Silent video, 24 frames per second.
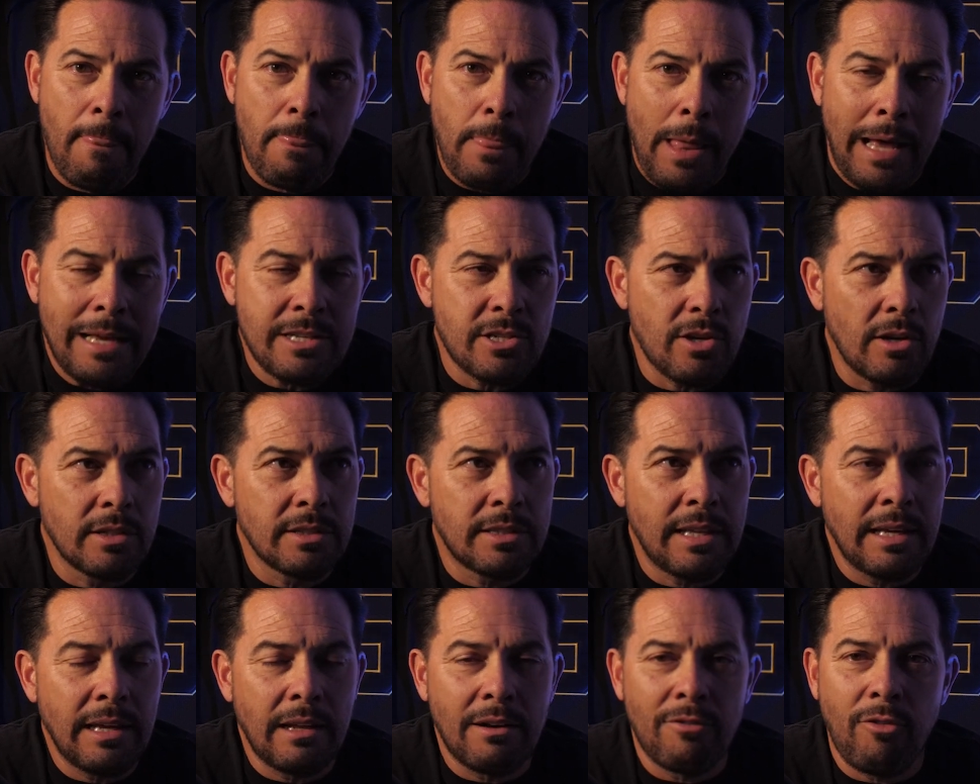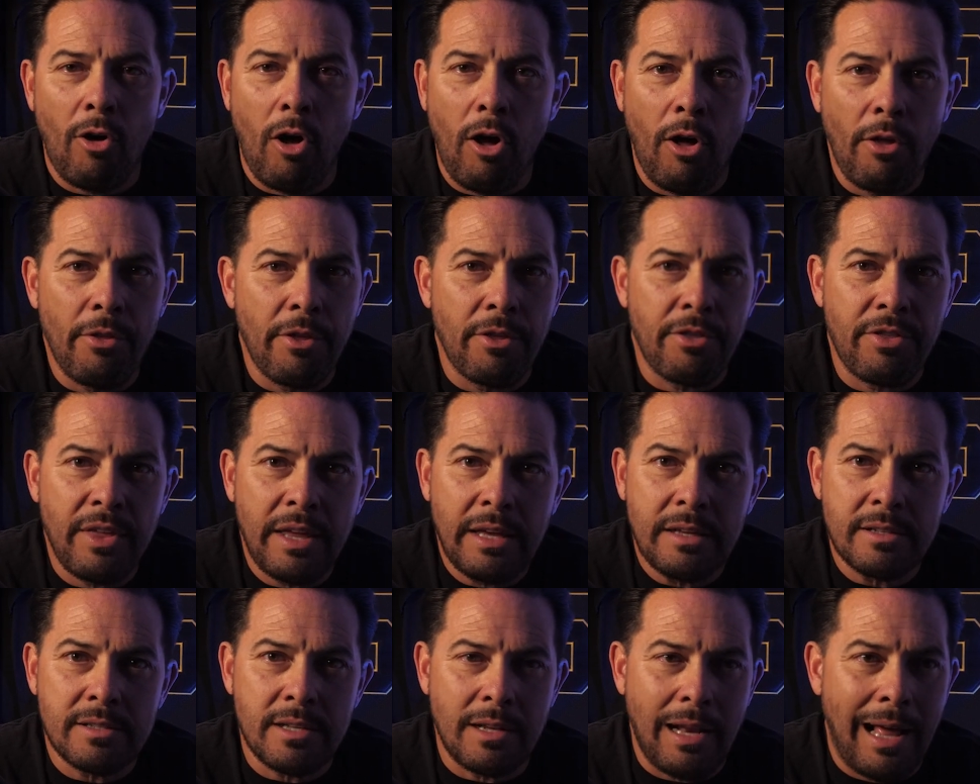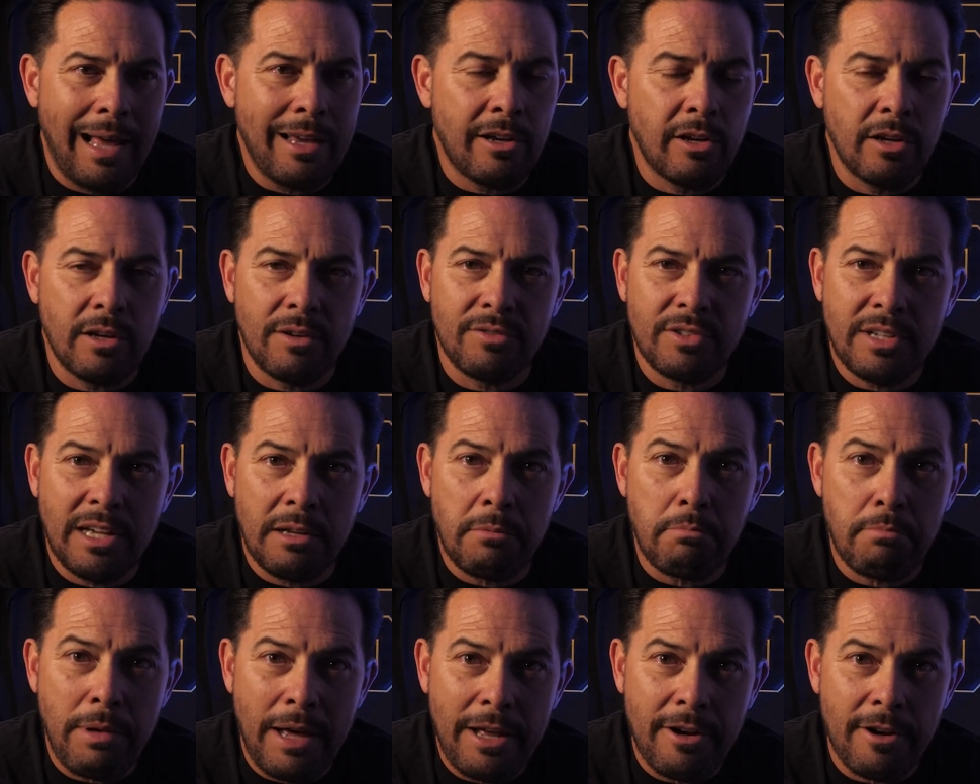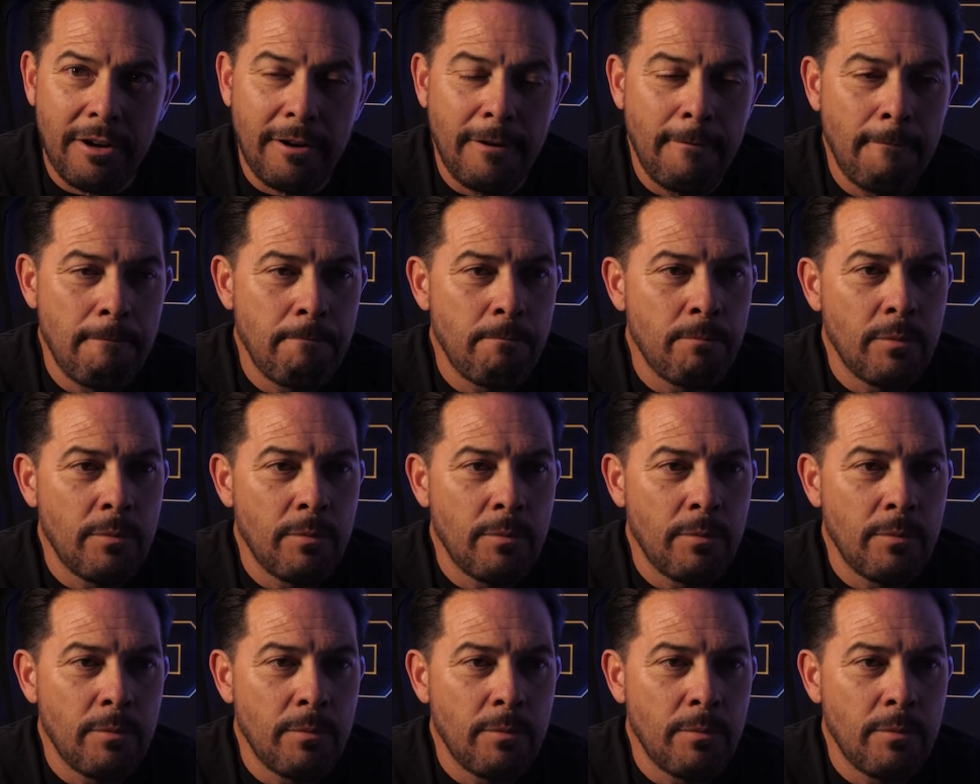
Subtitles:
I started thinking of all the things that I could have done better.